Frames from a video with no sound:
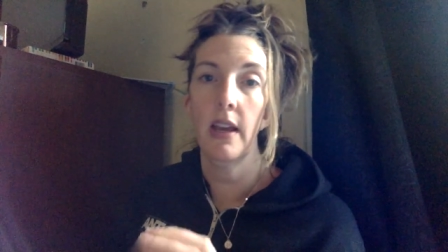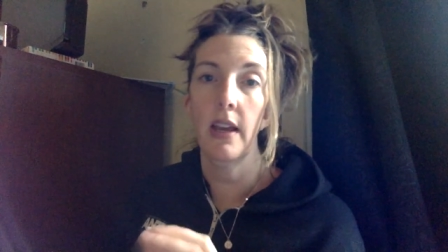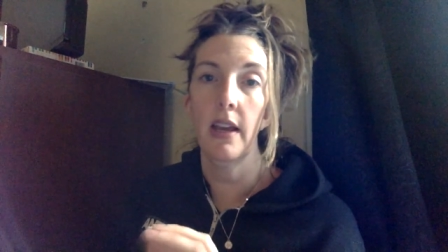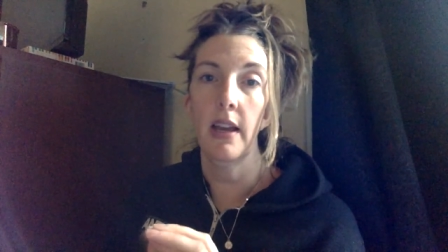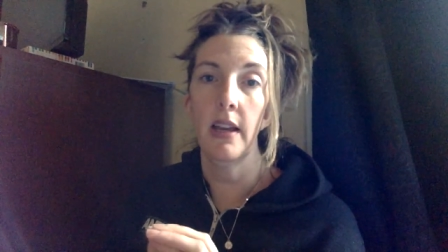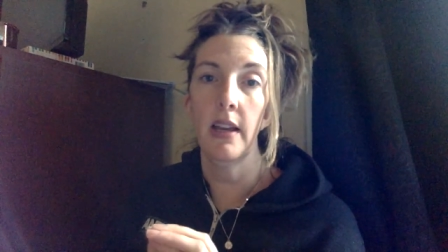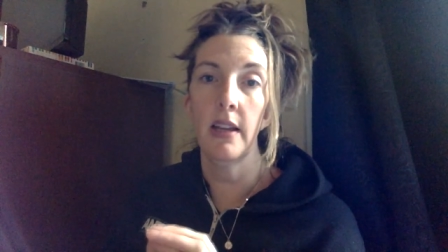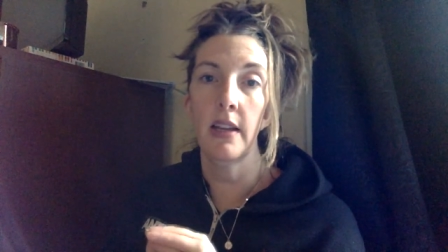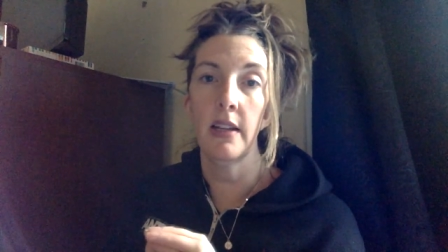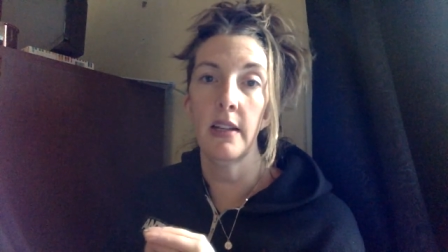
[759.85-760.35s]

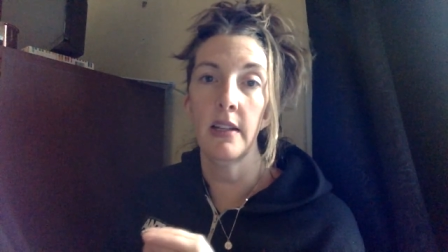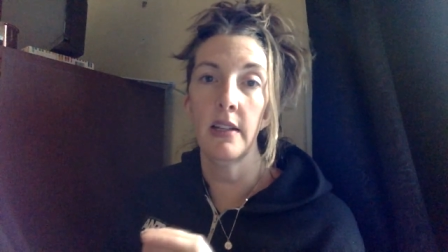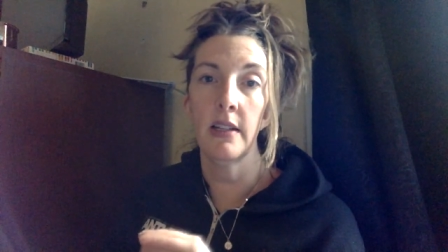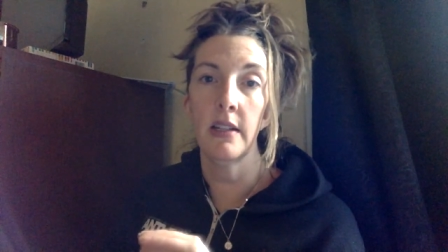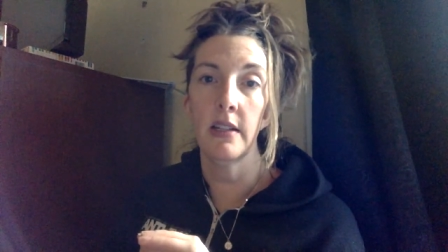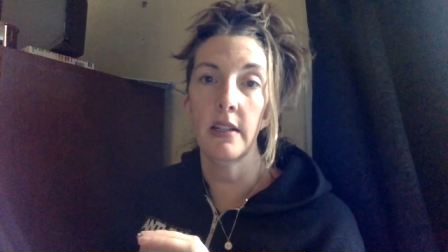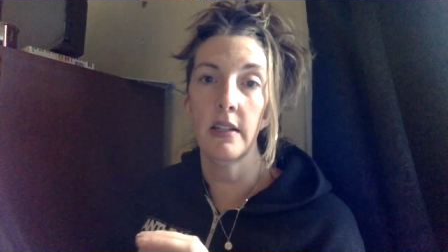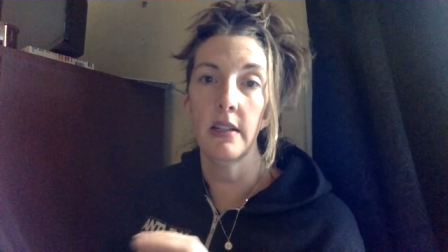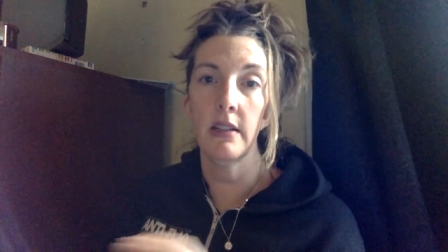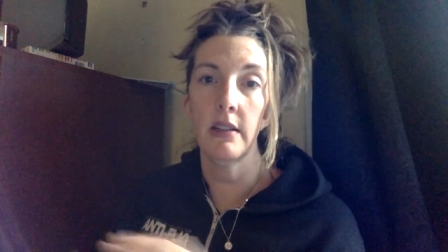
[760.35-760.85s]

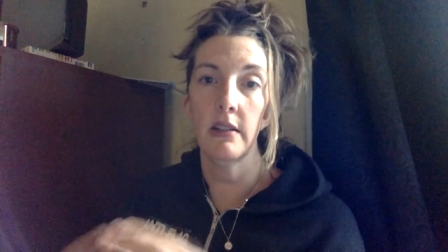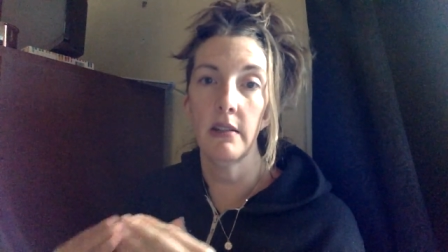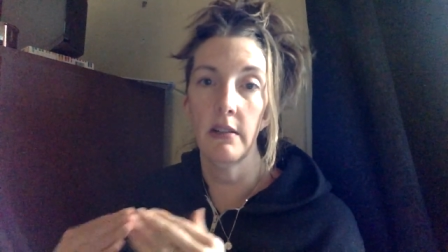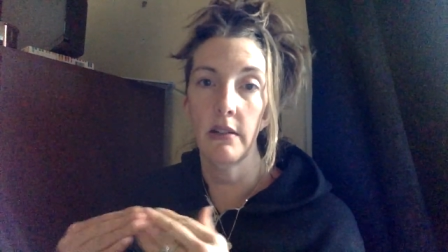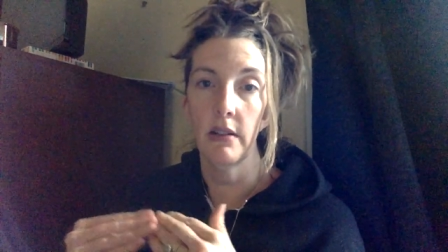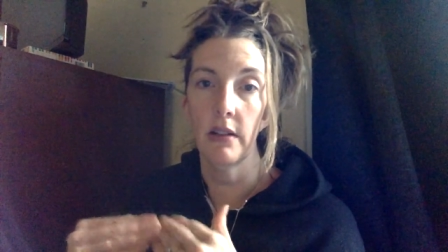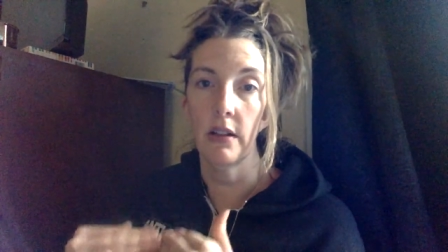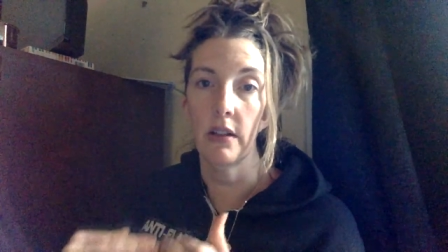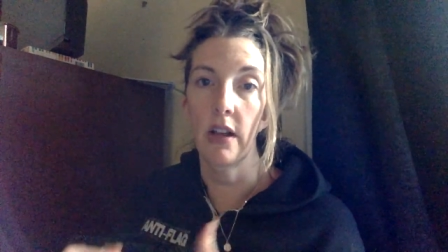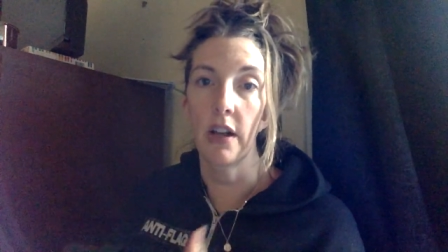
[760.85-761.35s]
And
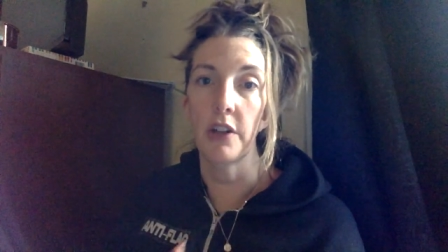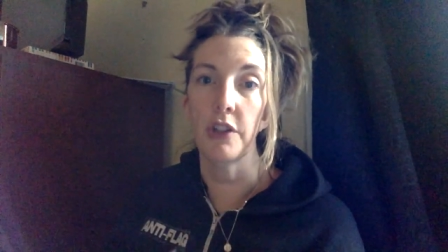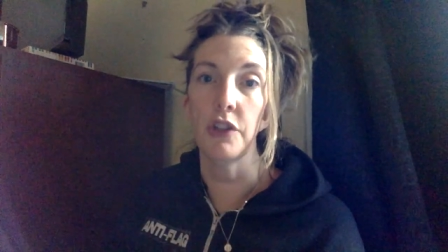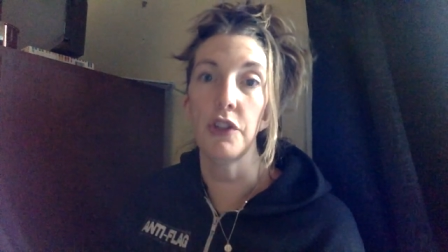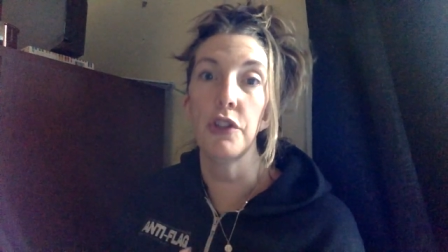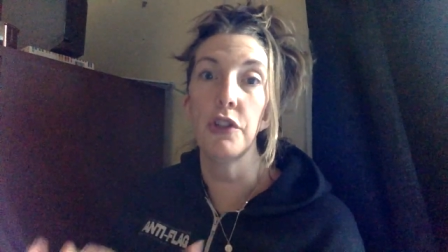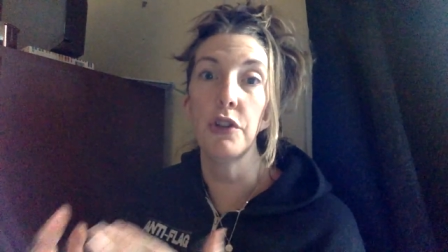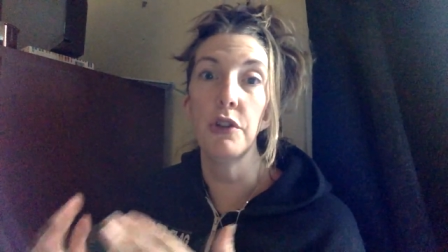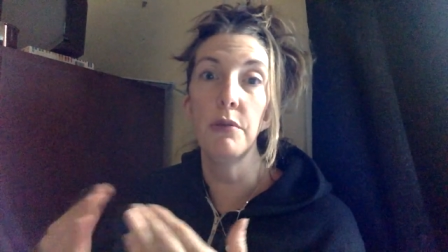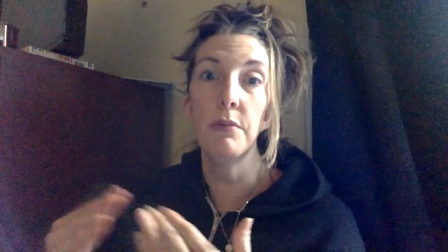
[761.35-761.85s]
a lot of
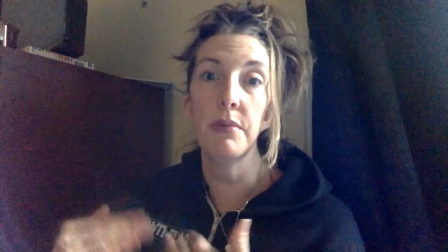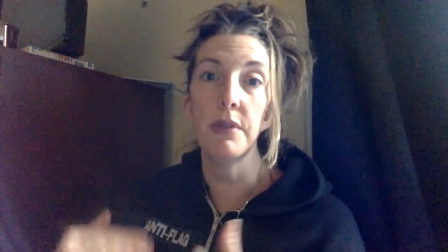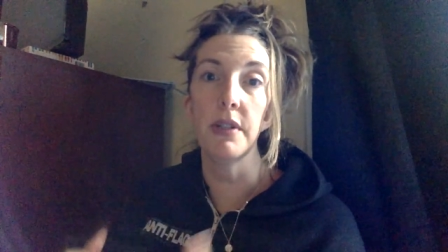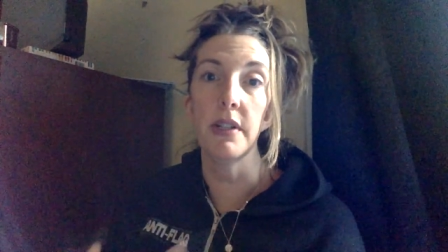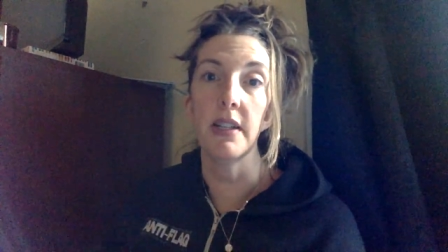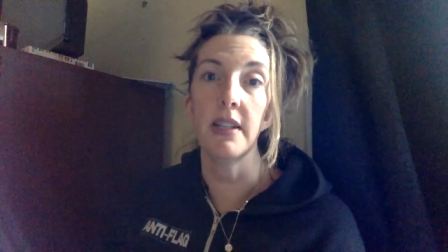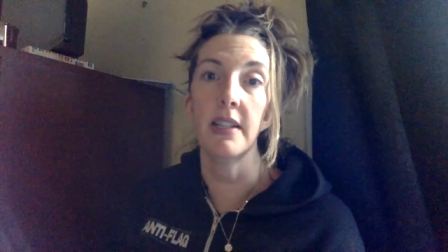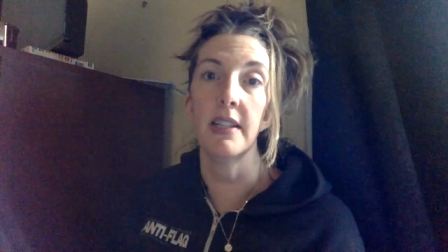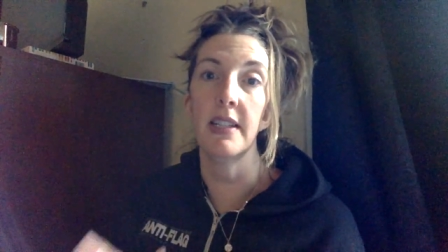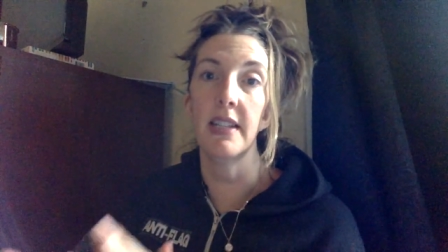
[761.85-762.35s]

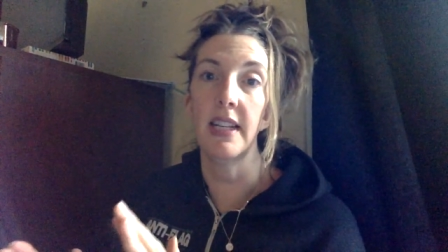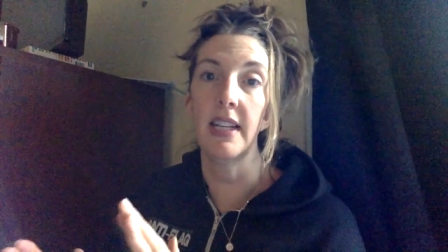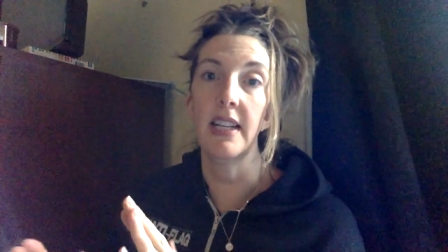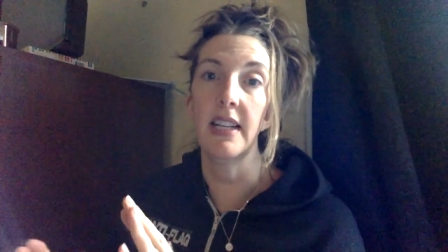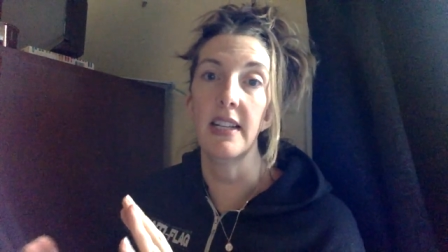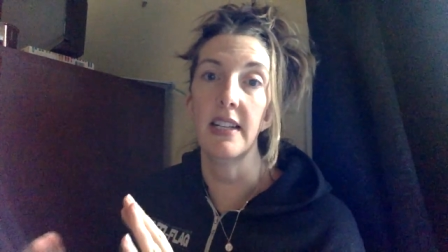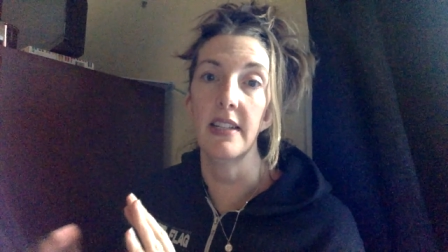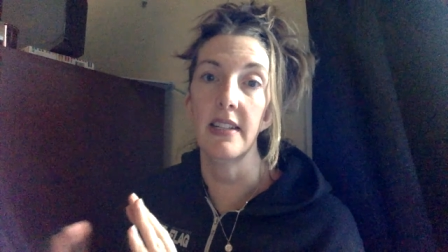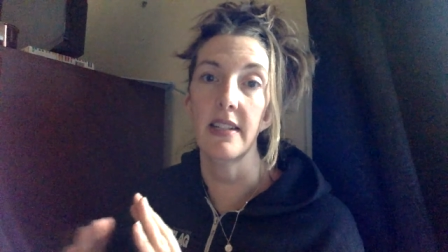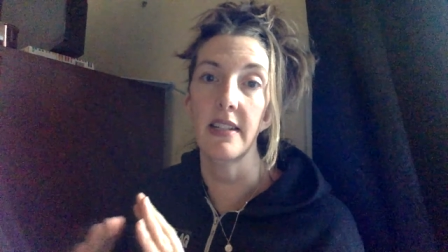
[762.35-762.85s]
soups and
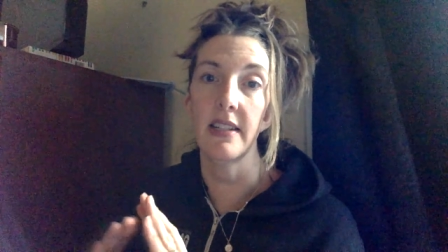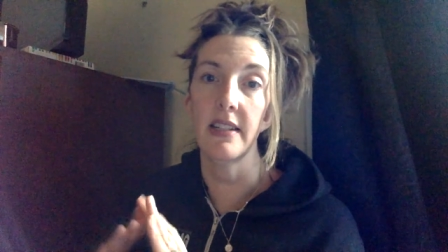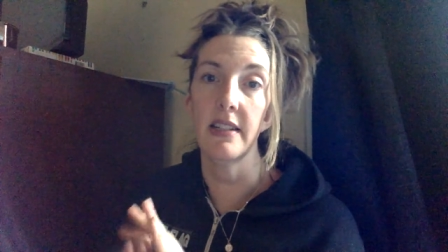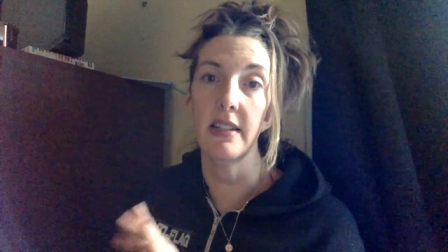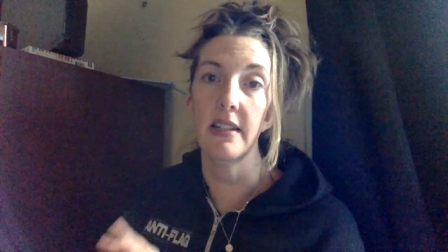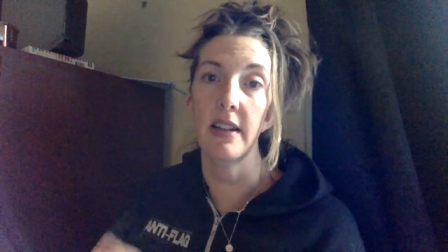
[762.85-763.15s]
teas,